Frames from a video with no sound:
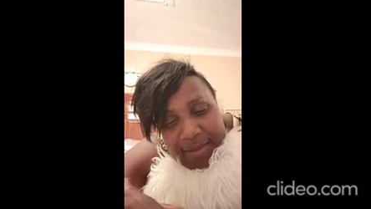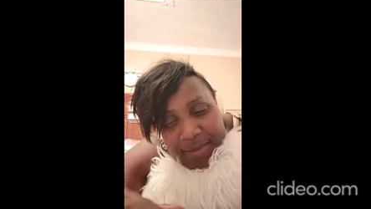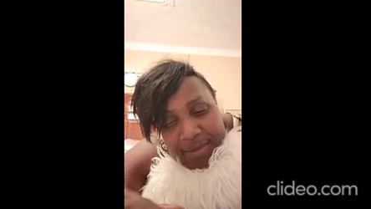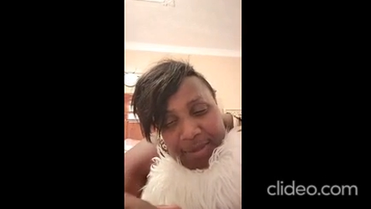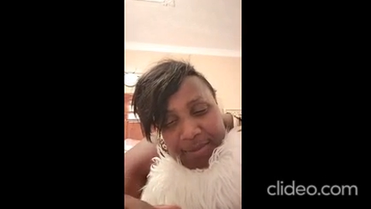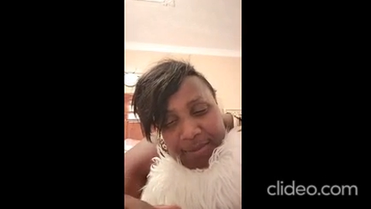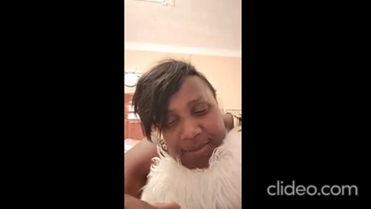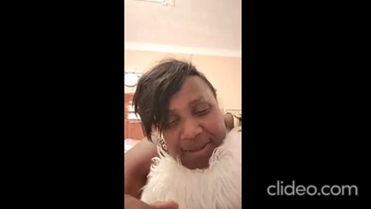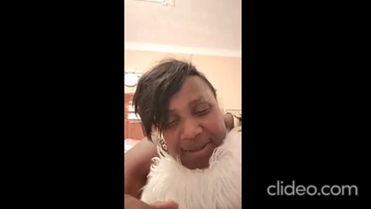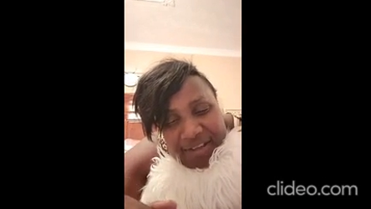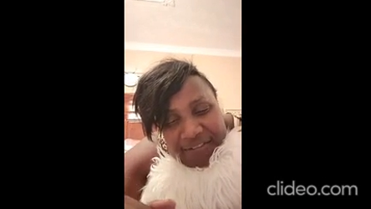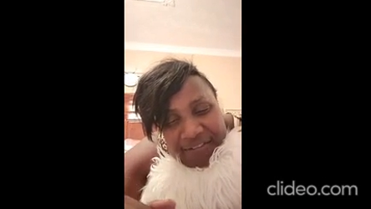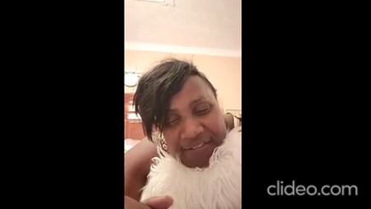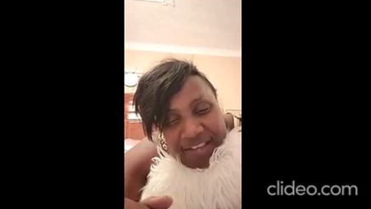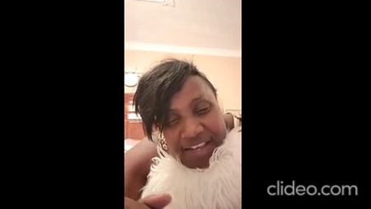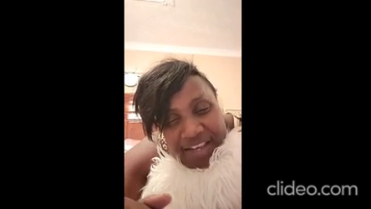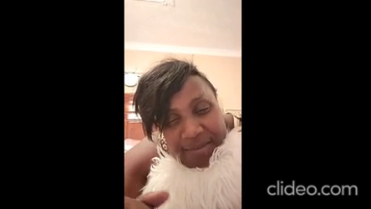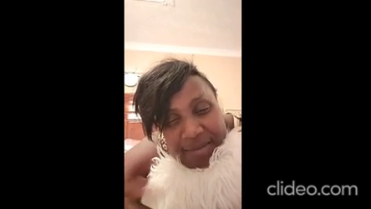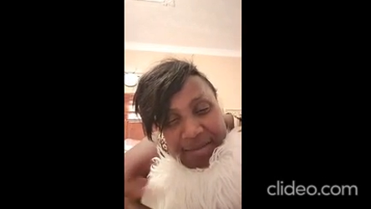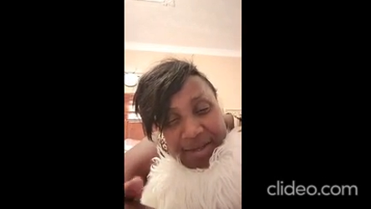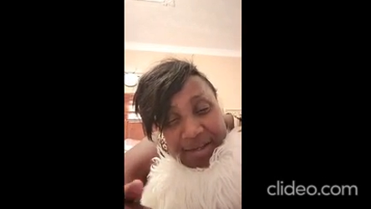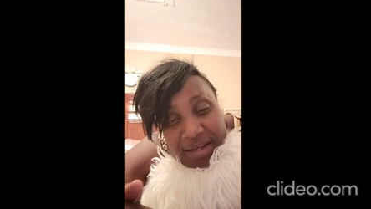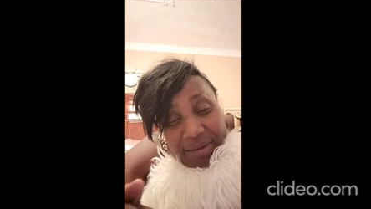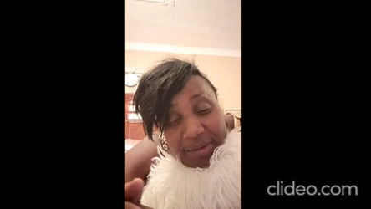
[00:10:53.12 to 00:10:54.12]
People are
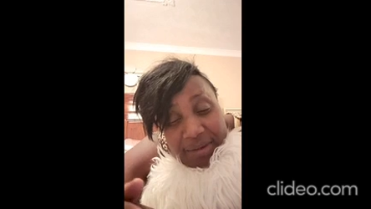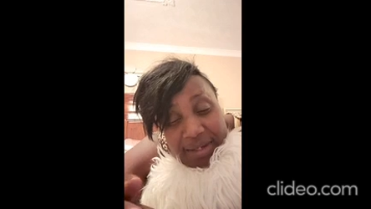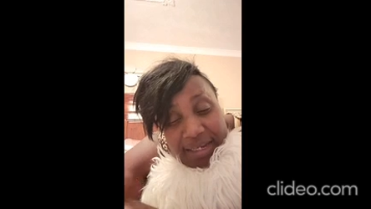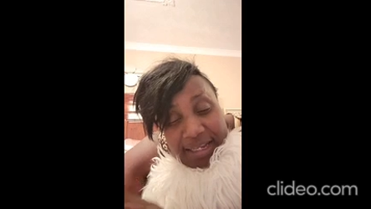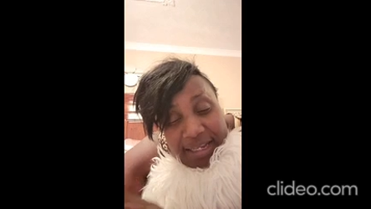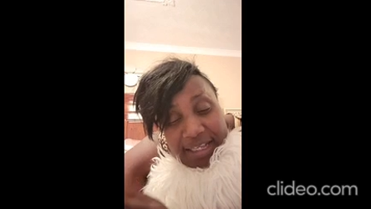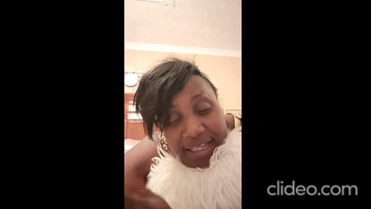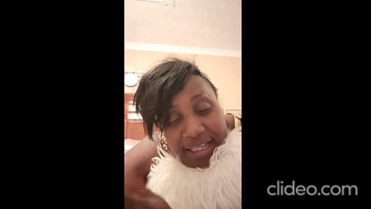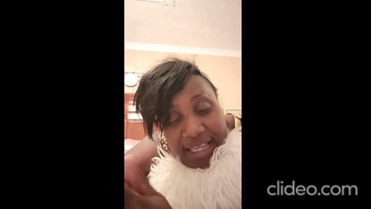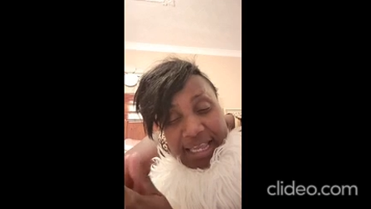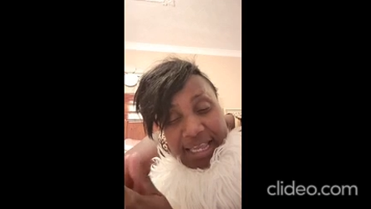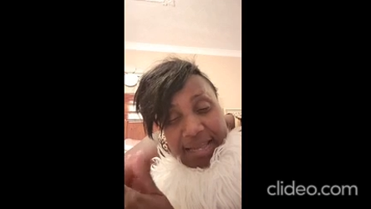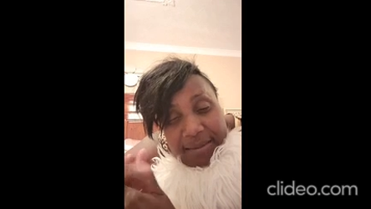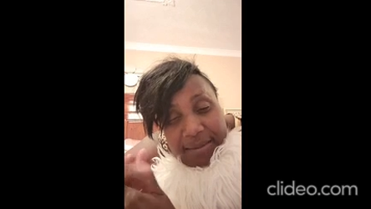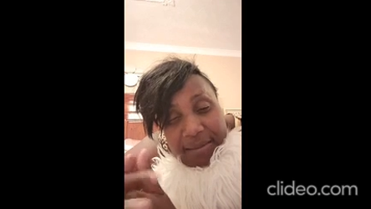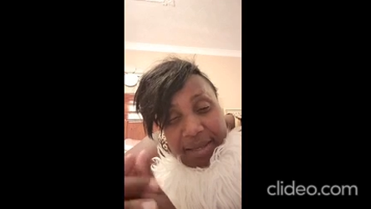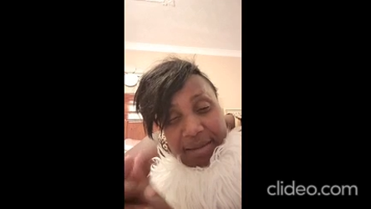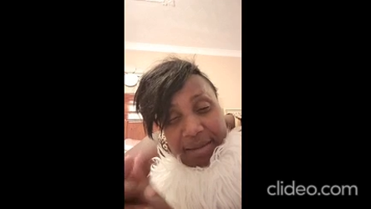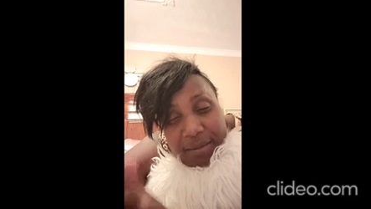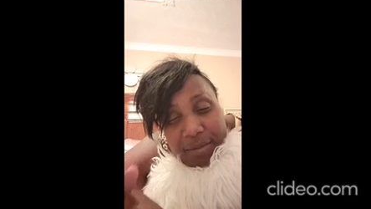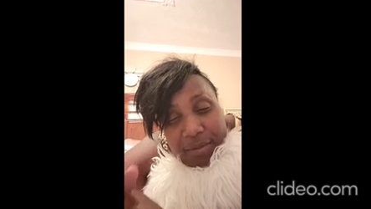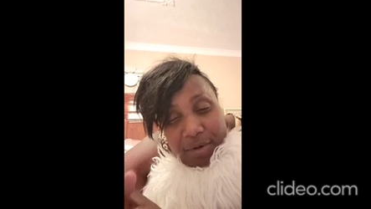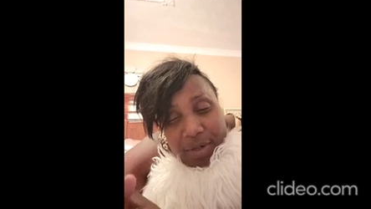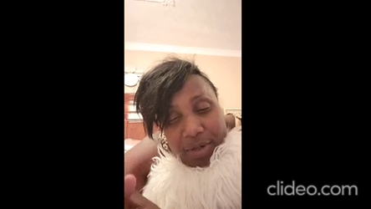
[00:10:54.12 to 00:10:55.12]
fight back where they can
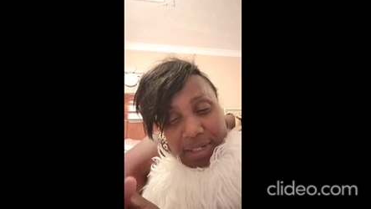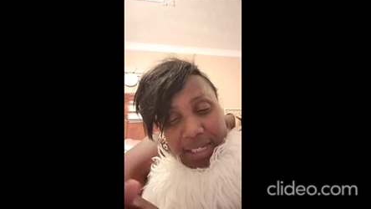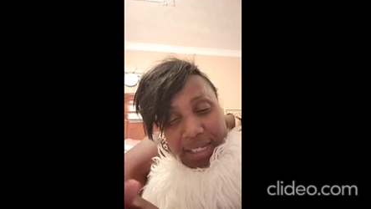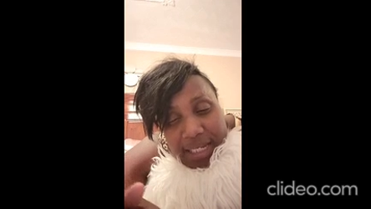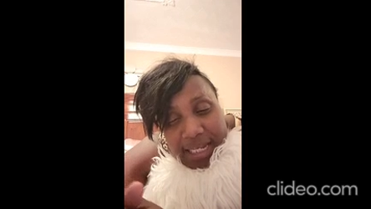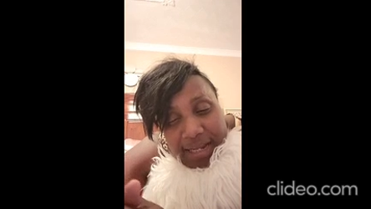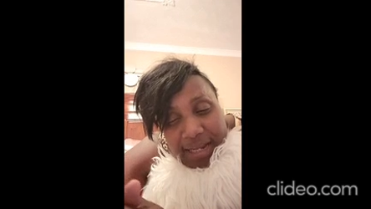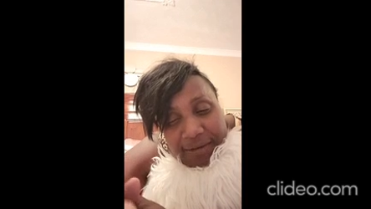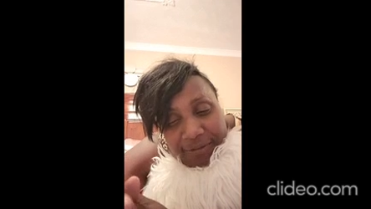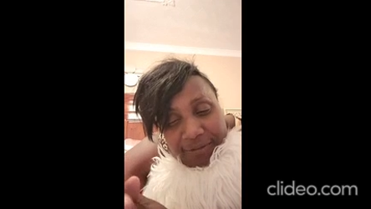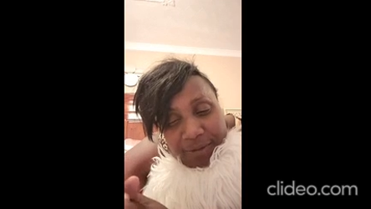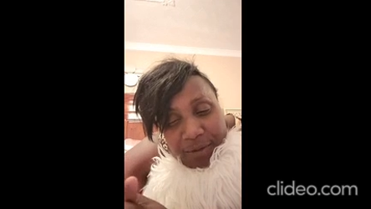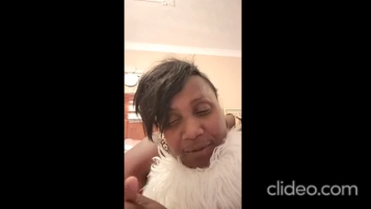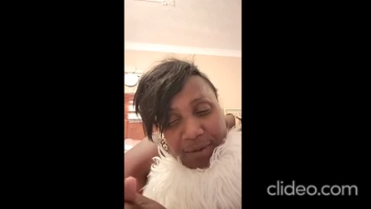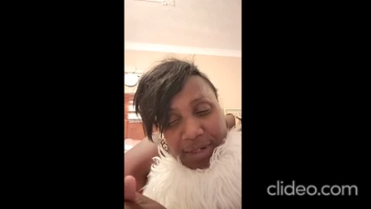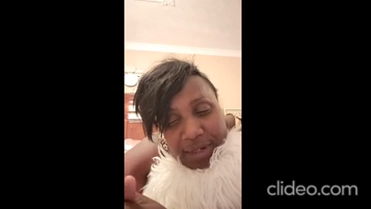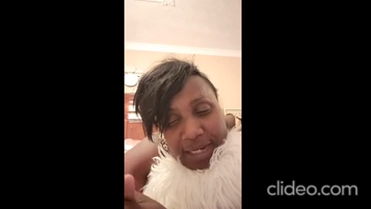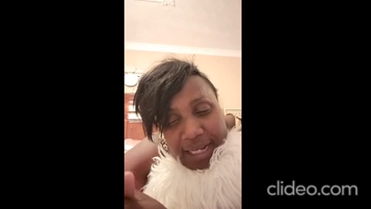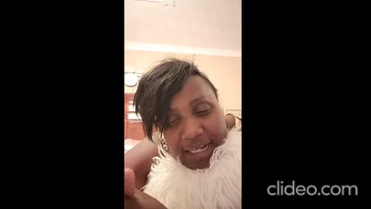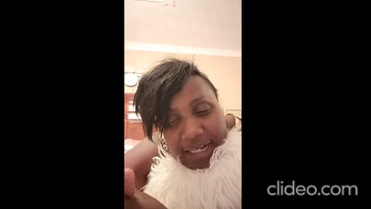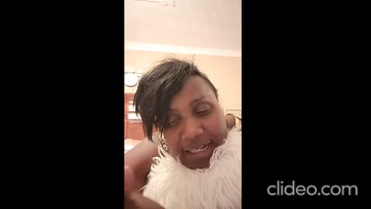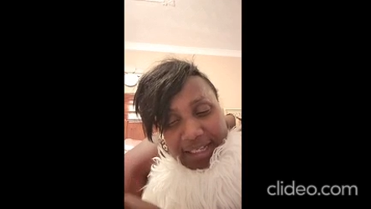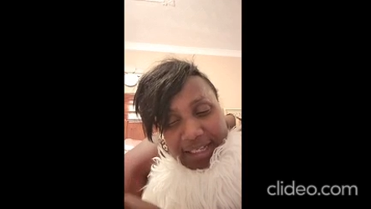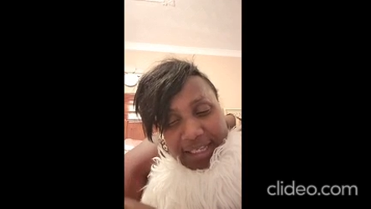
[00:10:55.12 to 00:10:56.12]
make money in a phone
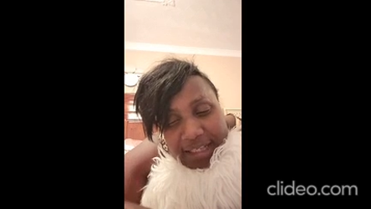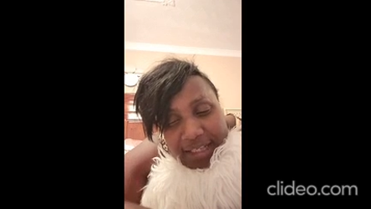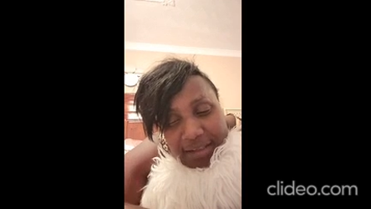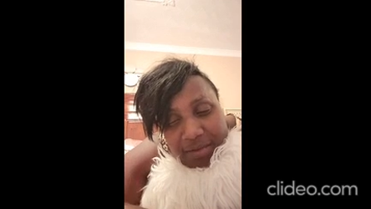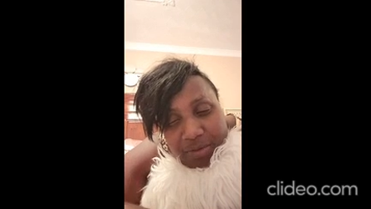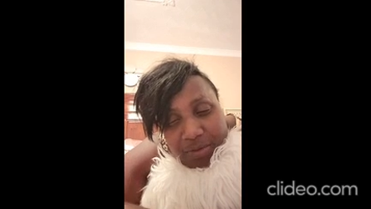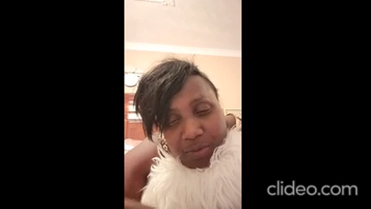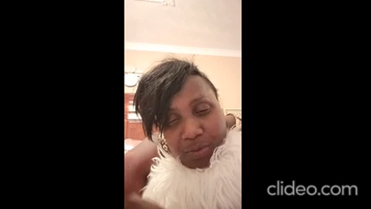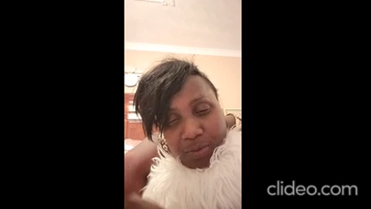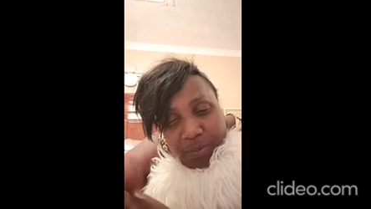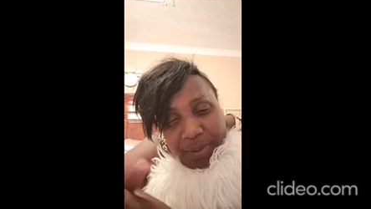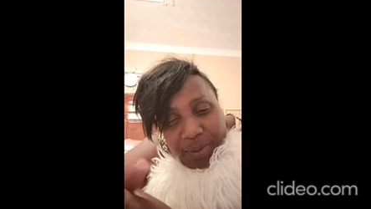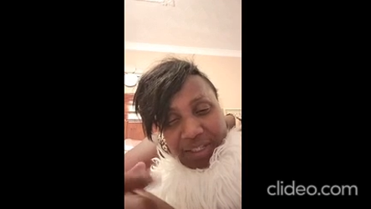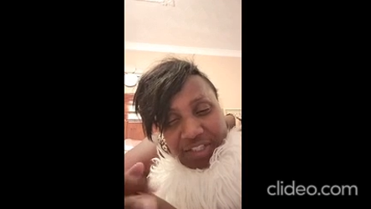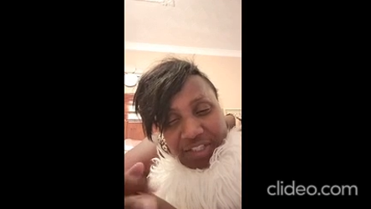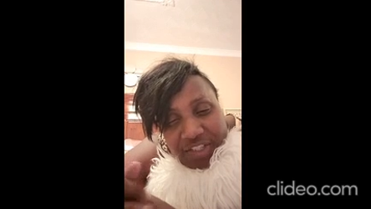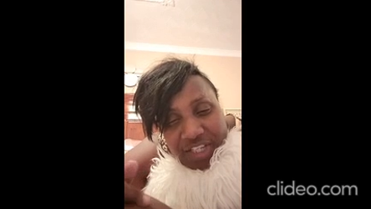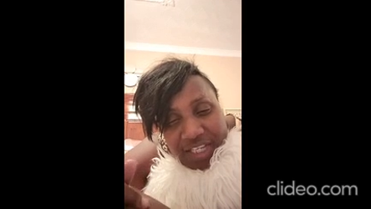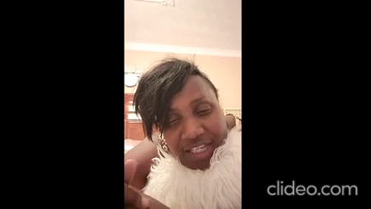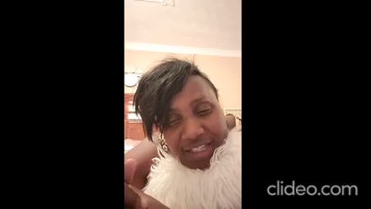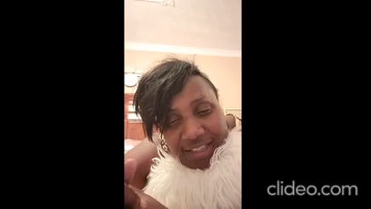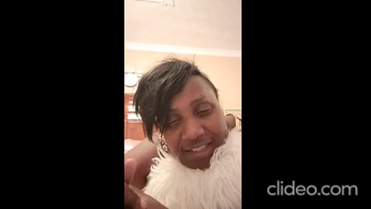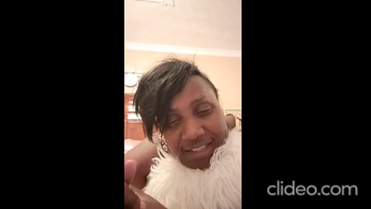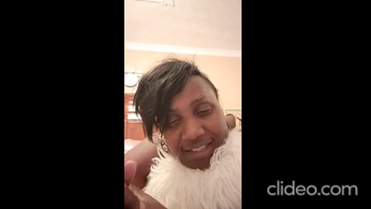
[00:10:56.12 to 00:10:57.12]
and get super
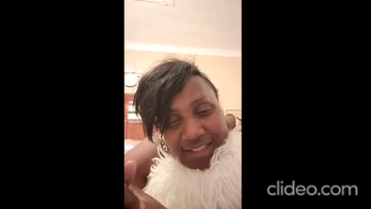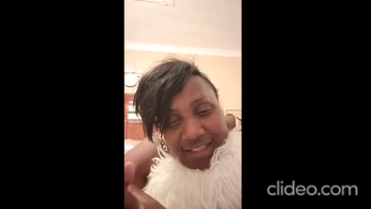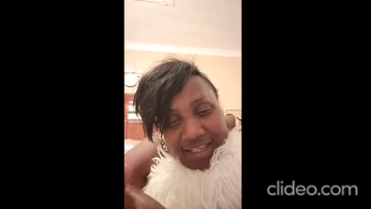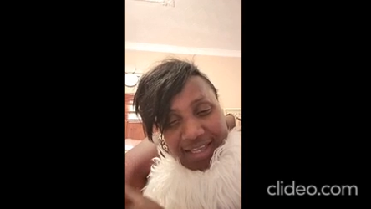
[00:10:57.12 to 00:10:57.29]
chat.